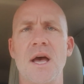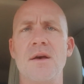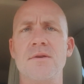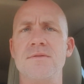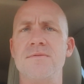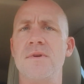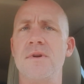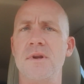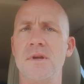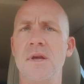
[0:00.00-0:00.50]
I was
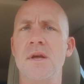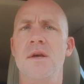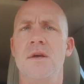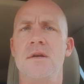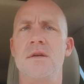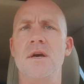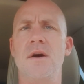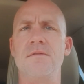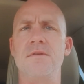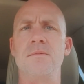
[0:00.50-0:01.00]
very
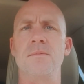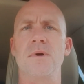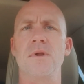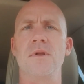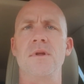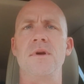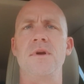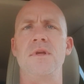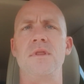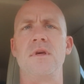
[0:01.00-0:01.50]
comfortable
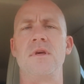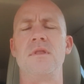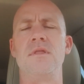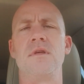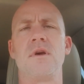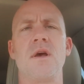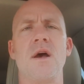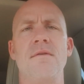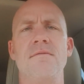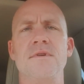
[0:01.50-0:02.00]
in
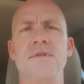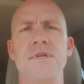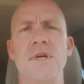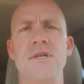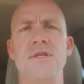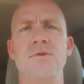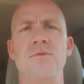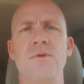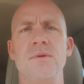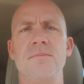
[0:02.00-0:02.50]
the
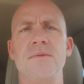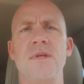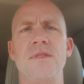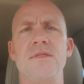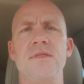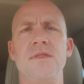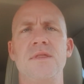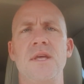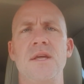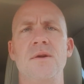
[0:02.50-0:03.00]
conversation with them
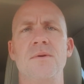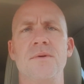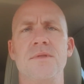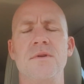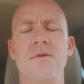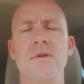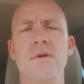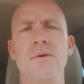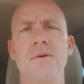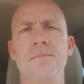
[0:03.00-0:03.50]
that they know what
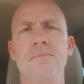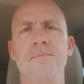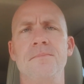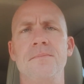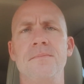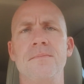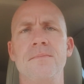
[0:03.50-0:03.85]
they're doing.